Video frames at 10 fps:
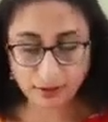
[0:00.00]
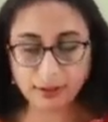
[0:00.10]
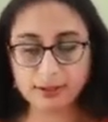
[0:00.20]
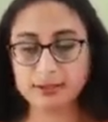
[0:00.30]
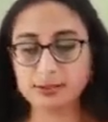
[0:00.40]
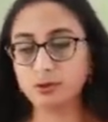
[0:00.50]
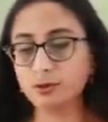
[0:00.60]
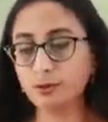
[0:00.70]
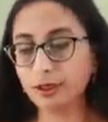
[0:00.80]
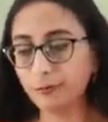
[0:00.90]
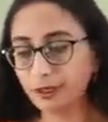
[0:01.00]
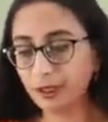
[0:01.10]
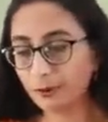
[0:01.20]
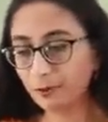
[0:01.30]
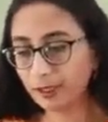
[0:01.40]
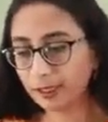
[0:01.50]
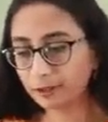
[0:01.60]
So in paper 1